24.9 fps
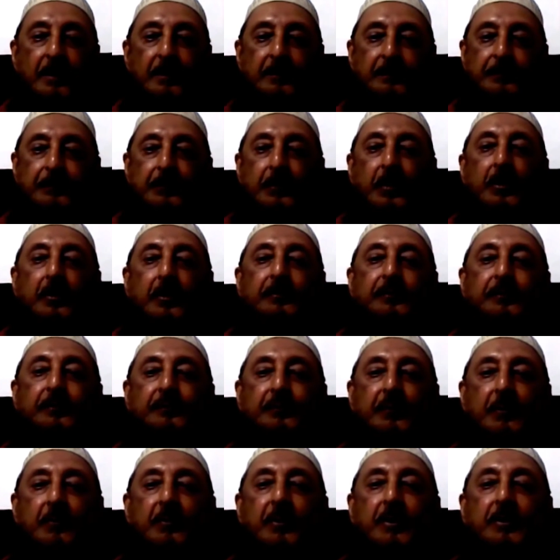The
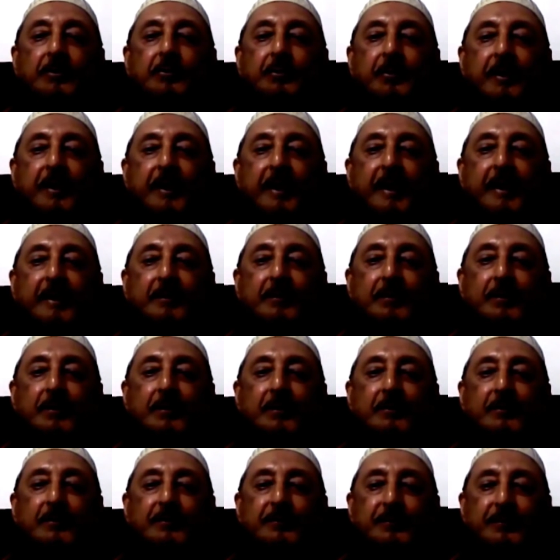source from which we get
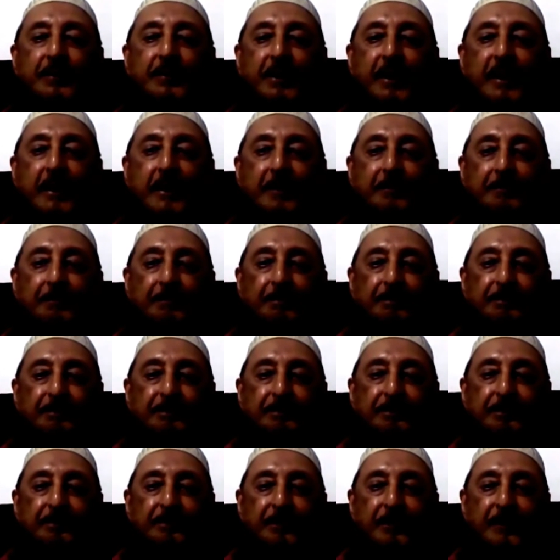news today,
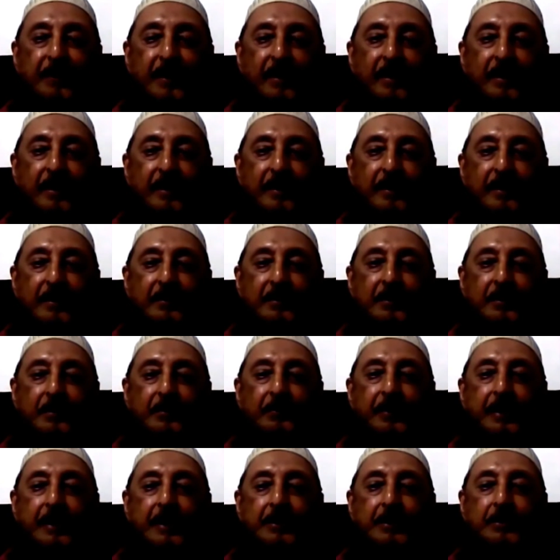the
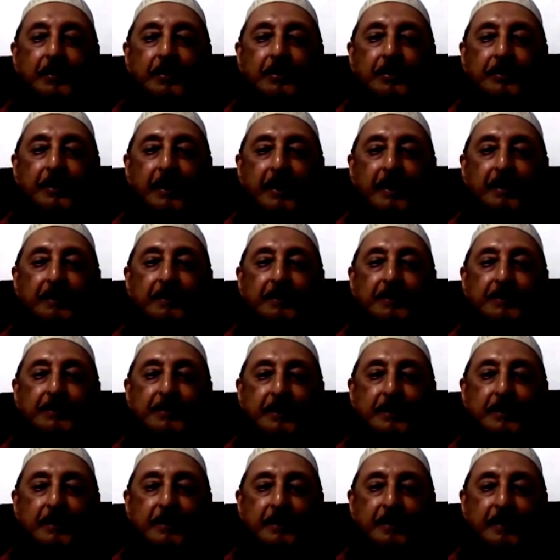radio and
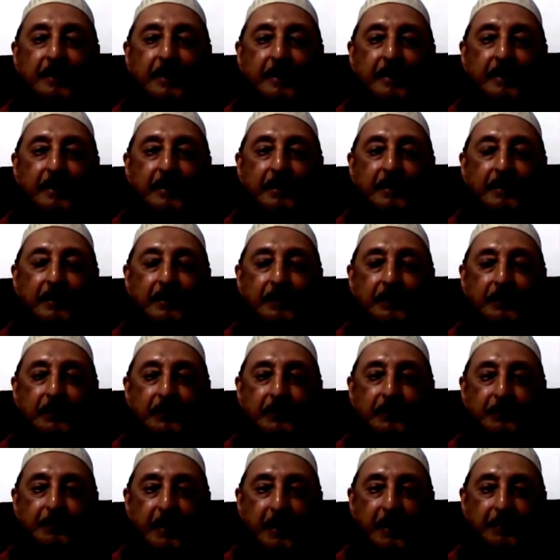television,
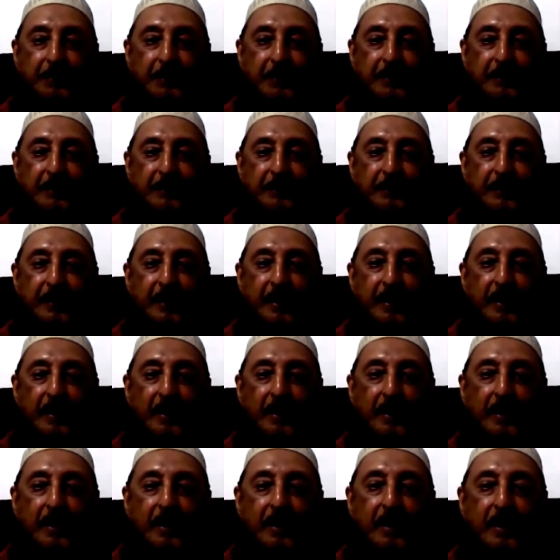newspapers,
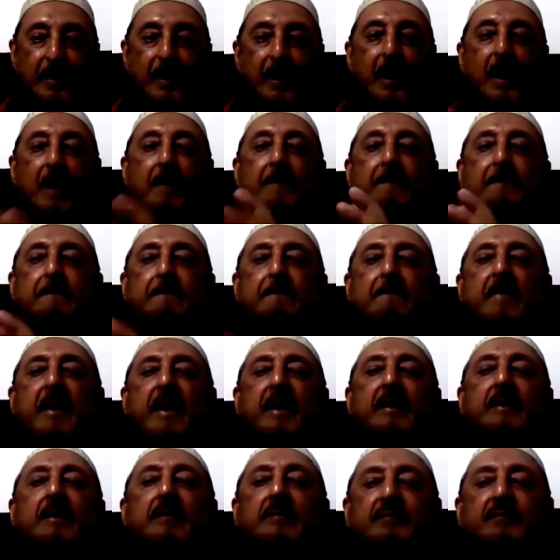are
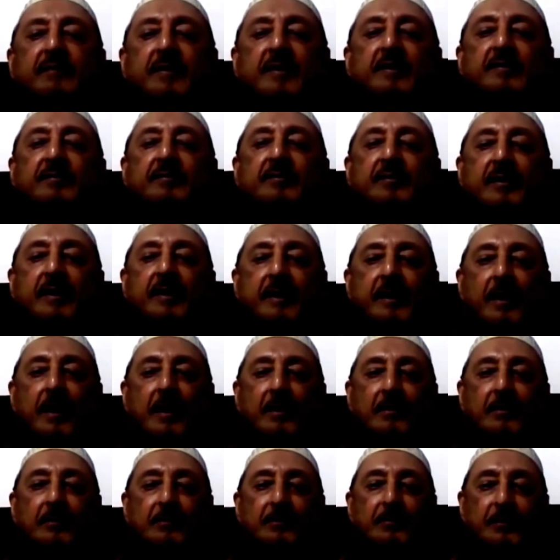manifestly
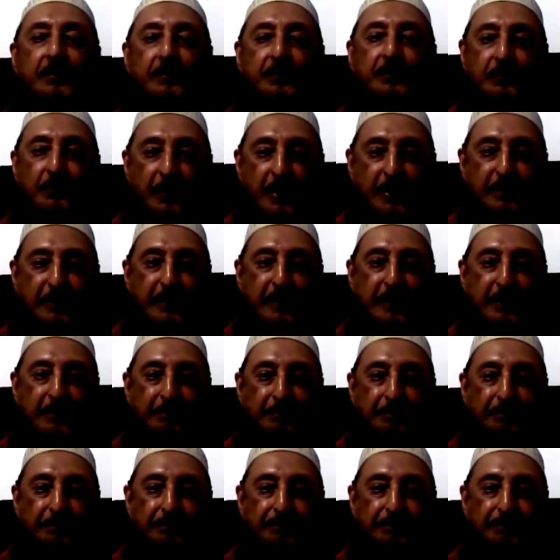untrustworthy.